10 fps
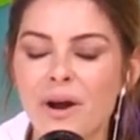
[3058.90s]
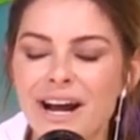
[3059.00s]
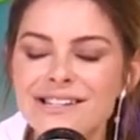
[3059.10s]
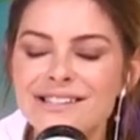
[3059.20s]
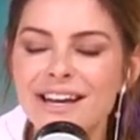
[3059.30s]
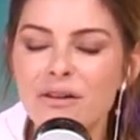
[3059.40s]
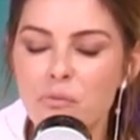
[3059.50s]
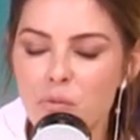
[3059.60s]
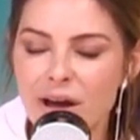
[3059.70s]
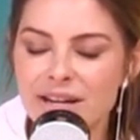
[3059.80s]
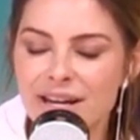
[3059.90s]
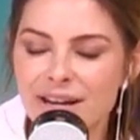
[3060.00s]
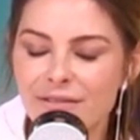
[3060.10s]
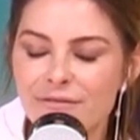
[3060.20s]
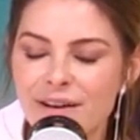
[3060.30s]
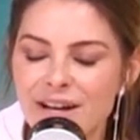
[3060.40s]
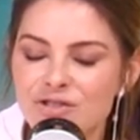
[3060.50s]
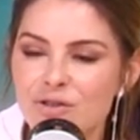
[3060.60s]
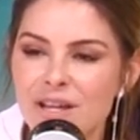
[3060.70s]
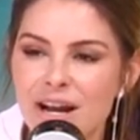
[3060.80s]
when I say running
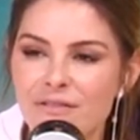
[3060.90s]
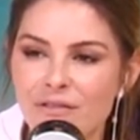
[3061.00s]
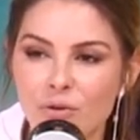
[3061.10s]
faster than I've